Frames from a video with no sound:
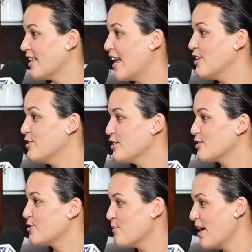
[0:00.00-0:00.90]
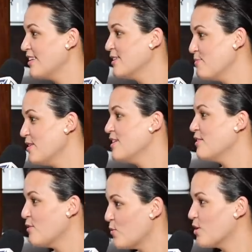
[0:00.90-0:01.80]
You and you just reminded else. me
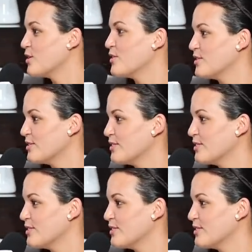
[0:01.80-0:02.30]
of a word.